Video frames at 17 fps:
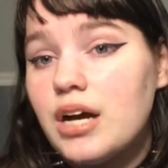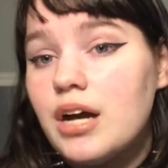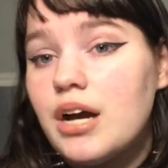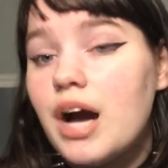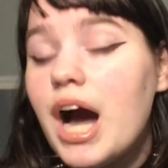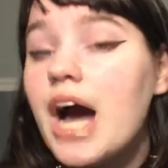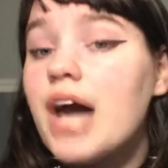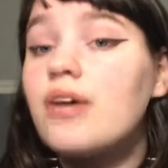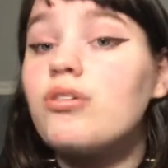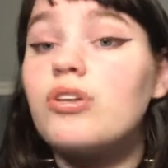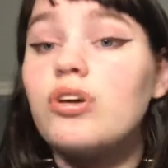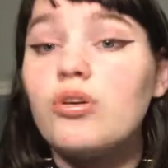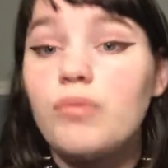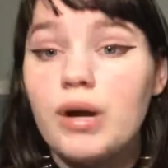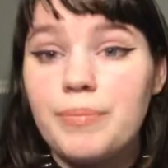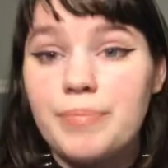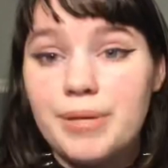I don't know
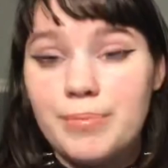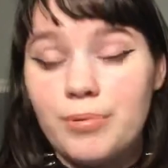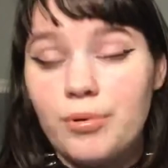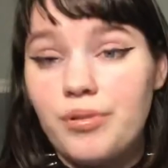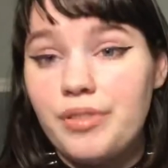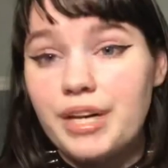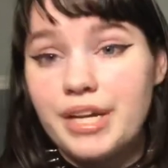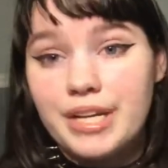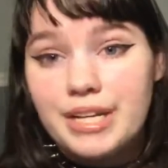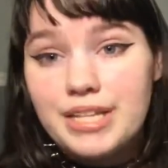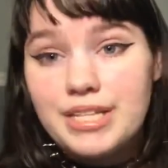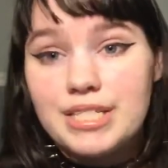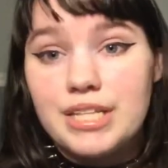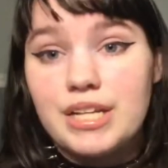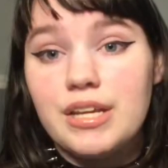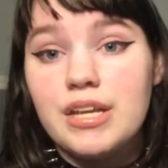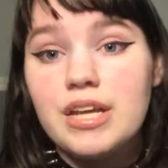why people think it
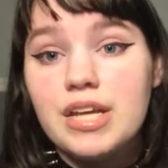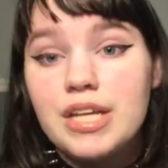isn't.